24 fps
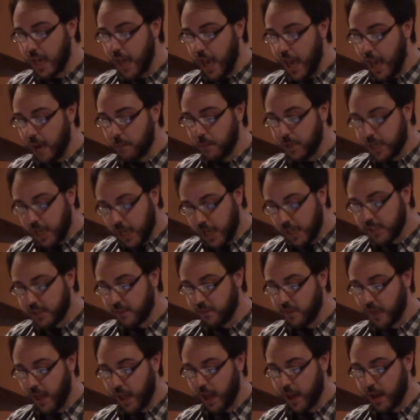and because
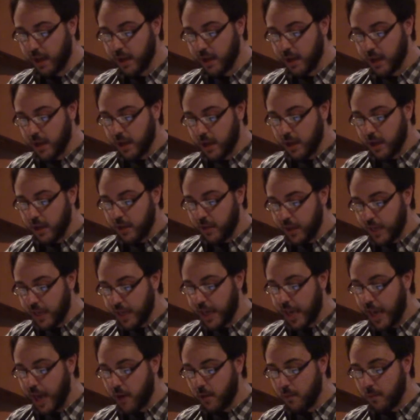of that, the
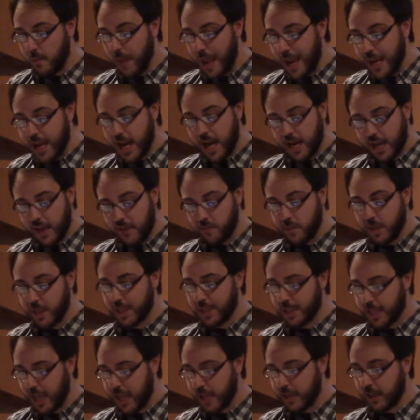account may not have been
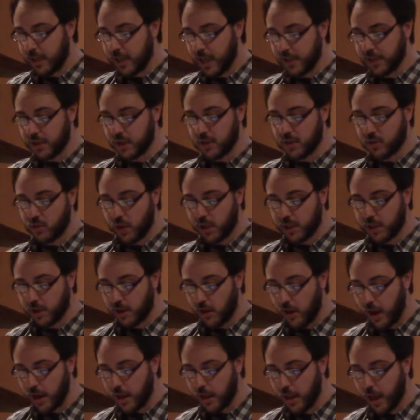intended as a strict
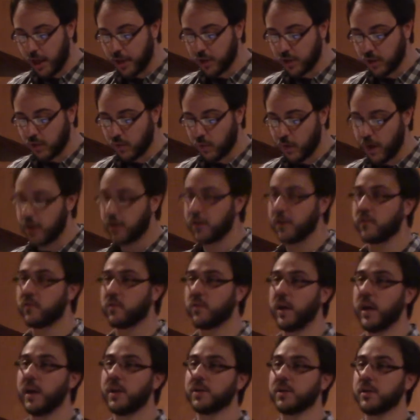chronological record of
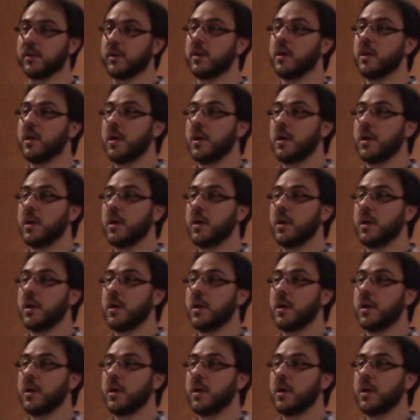creation.